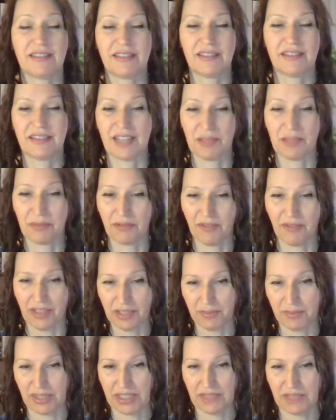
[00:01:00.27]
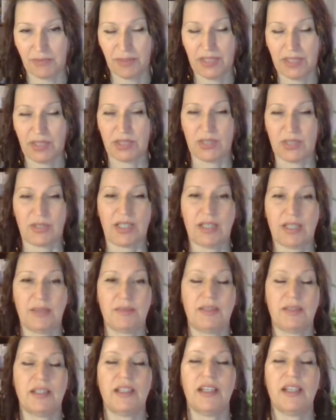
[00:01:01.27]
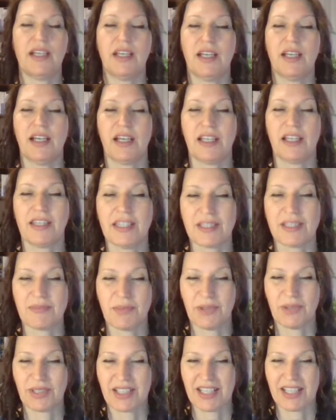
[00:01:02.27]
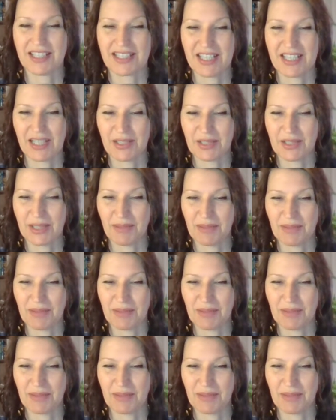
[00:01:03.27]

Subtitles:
they provide the means for me to stream this broadcast out to so many